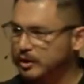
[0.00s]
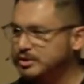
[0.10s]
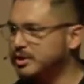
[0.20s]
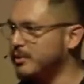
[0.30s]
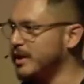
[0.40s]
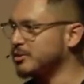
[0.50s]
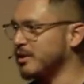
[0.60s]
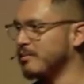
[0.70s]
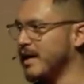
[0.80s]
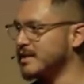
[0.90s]
first 2 weeks
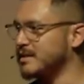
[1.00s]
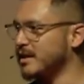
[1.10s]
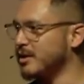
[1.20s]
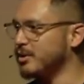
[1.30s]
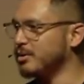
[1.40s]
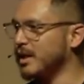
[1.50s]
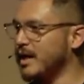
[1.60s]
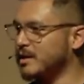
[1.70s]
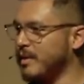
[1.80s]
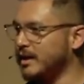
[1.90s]
were amazing. Who
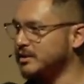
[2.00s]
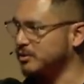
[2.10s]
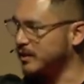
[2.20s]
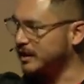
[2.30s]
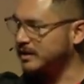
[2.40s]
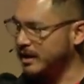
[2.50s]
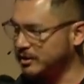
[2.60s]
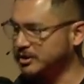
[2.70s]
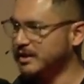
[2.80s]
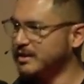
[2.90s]
liked Pastor Rick's
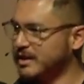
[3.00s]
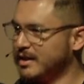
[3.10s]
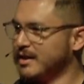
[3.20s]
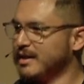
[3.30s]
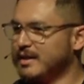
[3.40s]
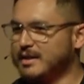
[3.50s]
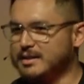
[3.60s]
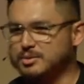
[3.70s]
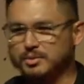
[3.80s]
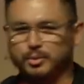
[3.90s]
energy?
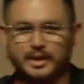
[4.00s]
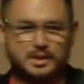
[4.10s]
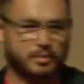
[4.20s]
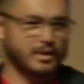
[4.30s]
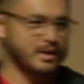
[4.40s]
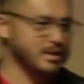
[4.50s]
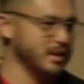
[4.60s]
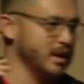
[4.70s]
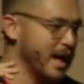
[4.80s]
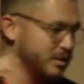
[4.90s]
His whispering to
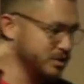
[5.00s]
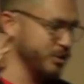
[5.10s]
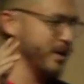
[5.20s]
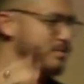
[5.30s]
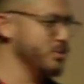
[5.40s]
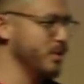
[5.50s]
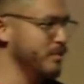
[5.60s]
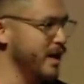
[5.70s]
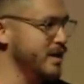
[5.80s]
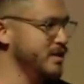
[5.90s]
the loud screams were
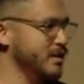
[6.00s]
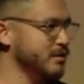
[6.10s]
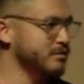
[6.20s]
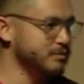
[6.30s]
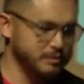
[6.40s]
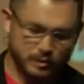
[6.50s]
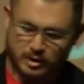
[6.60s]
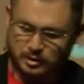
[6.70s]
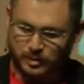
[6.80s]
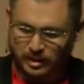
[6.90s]
amazing for
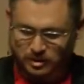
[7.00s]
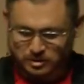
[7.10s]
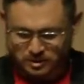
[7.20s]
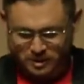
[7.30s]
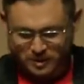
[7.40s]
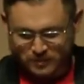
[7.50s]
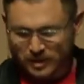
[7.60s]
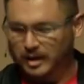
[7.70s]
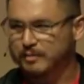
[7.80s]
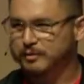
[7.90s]
our speakers.
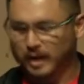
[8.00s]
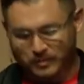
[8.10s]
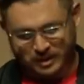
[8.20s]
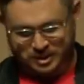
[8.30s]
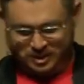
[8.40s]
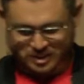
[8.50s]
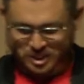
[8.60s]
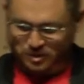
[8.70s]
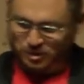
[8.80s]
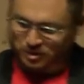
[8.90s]
Just in
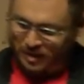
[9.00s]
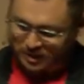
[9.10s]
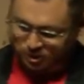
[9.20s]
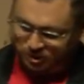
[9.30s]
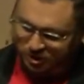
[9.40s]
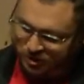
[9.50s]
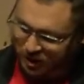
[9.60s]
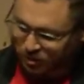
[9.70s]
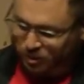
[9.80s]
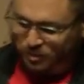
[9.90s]
general, the message was
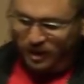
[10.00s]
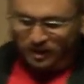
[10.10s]
incredible.